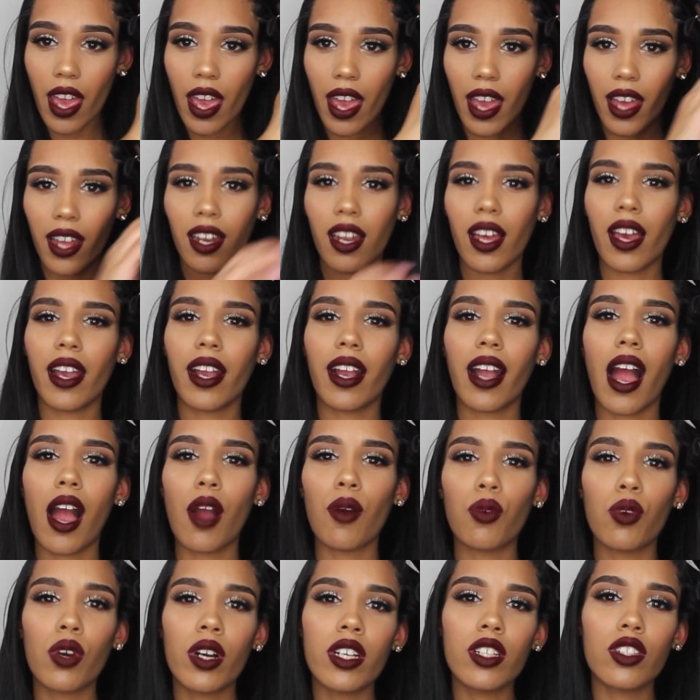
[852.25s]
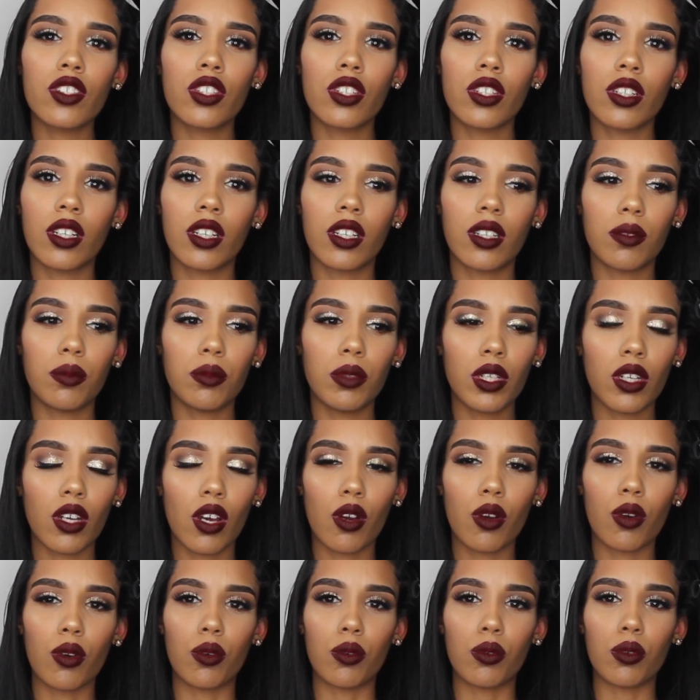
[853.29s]
and like I want to, you
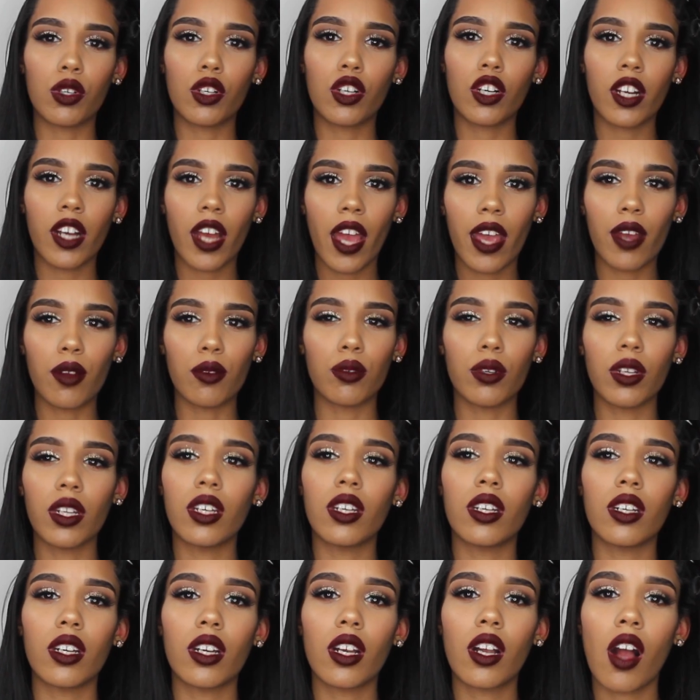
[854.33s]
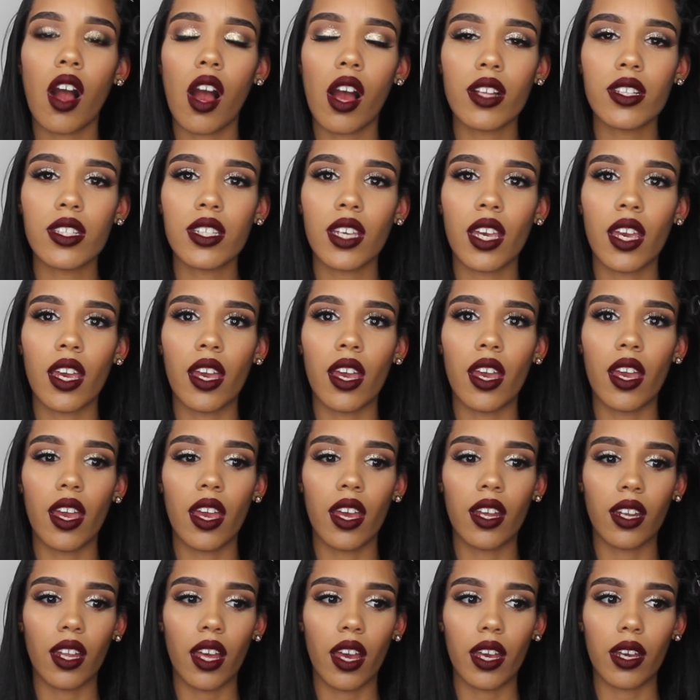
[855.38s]
know, create really good content,
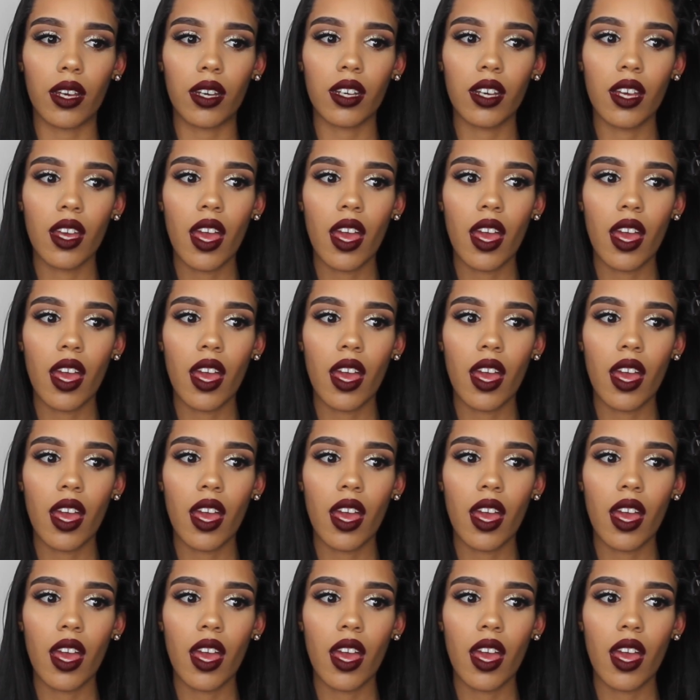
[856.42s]
and like